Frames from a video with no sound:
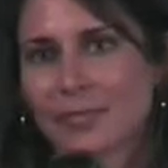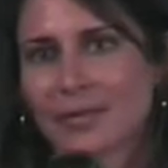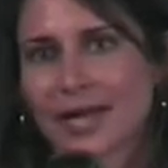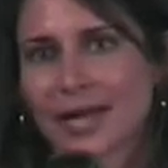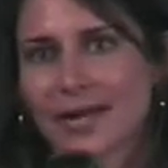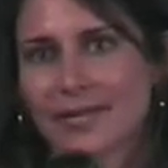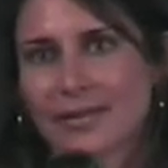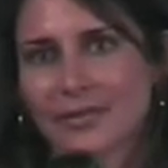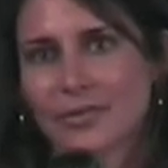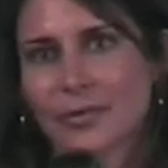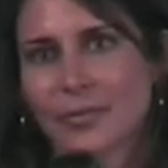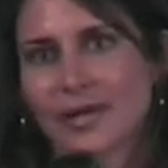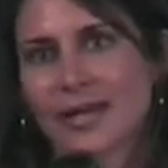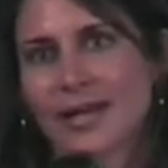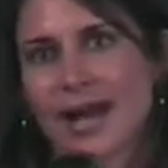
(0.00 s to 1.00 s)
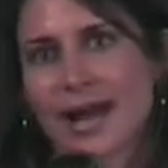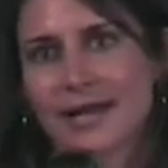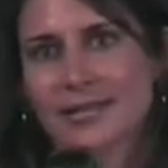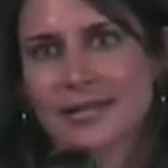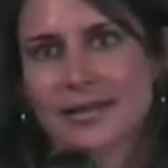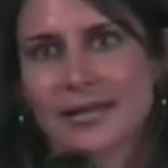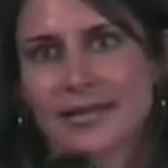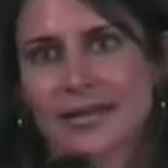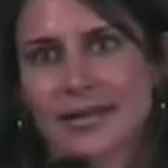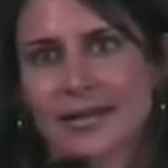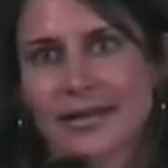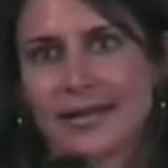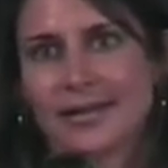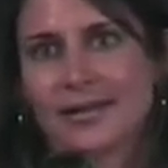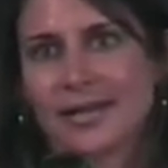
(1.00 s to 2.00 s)
plan to reenact the
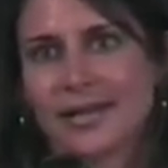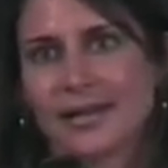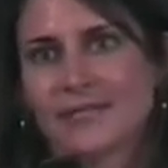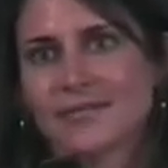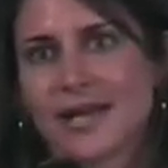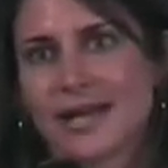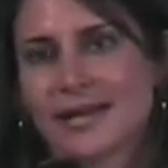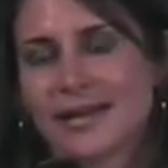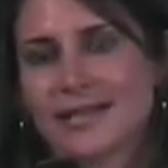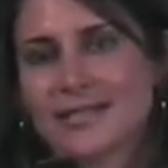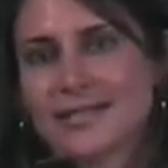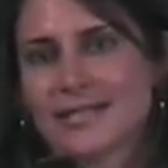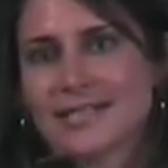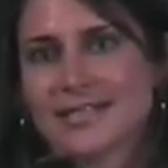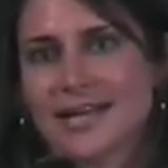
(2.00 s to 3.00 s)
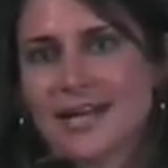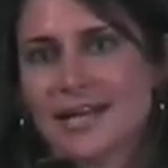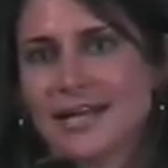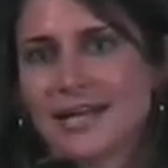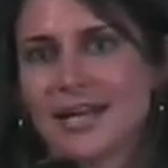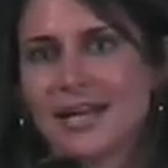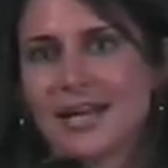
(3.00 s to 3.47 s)
killing of Dionysus' son,